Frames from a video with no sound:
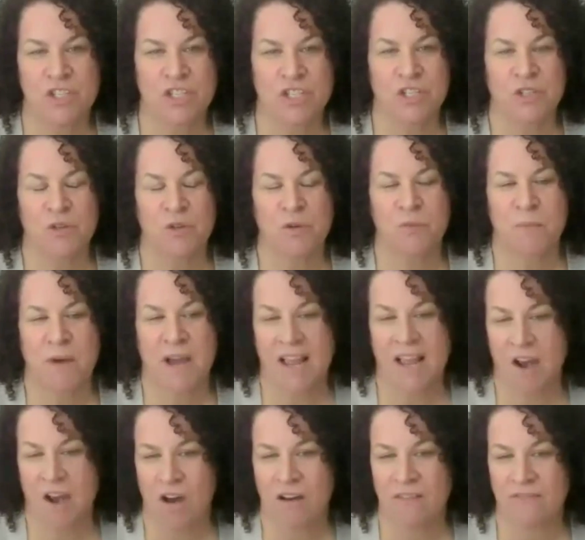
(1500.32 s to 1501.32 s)
to my
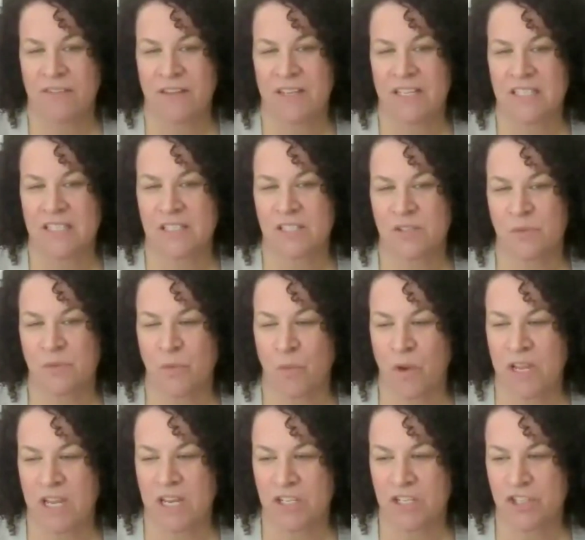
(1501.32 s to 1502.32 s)
office,
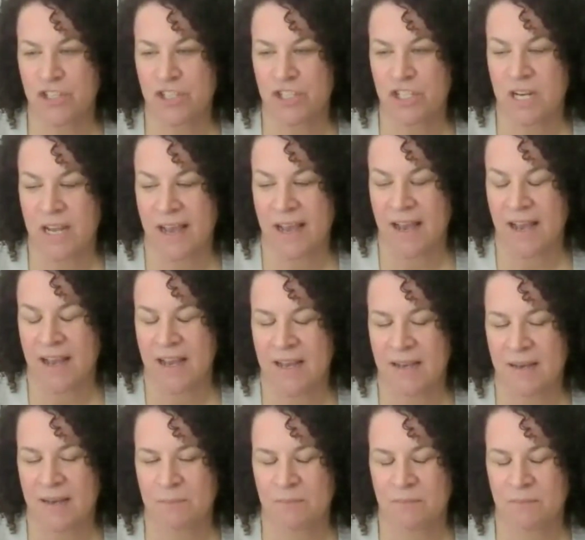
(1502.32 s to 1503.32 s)
which
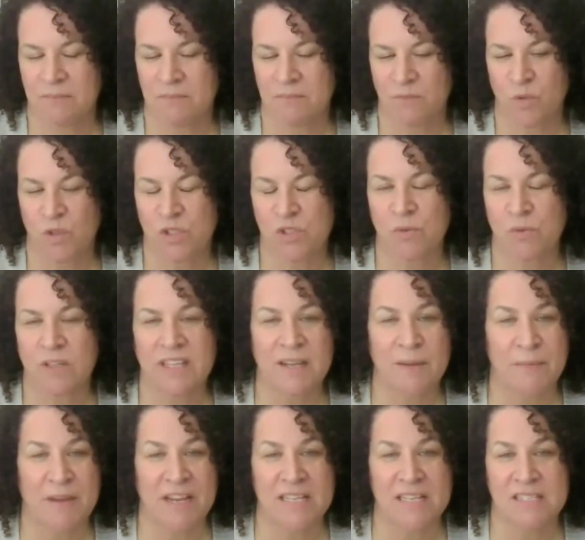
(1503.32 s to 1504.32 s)
was really
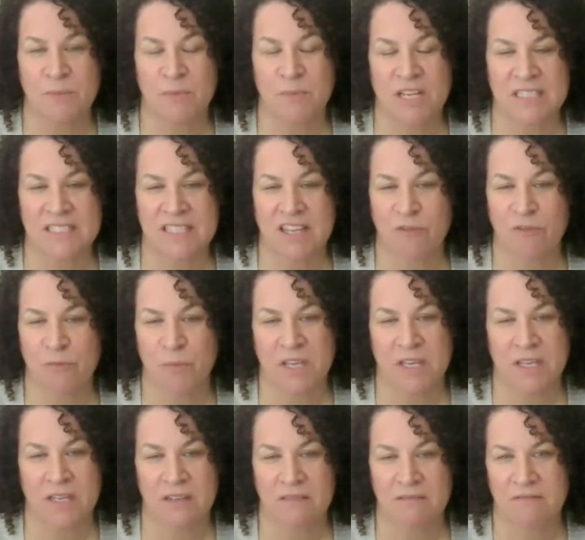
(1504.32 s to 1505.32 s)
amazing because I've
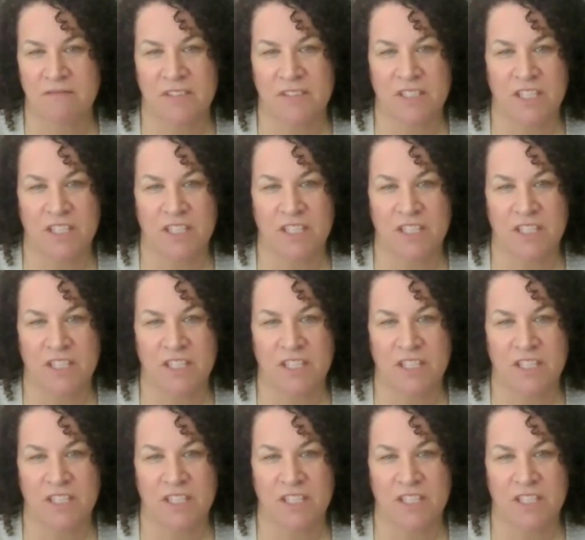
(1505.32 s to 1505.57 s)
been,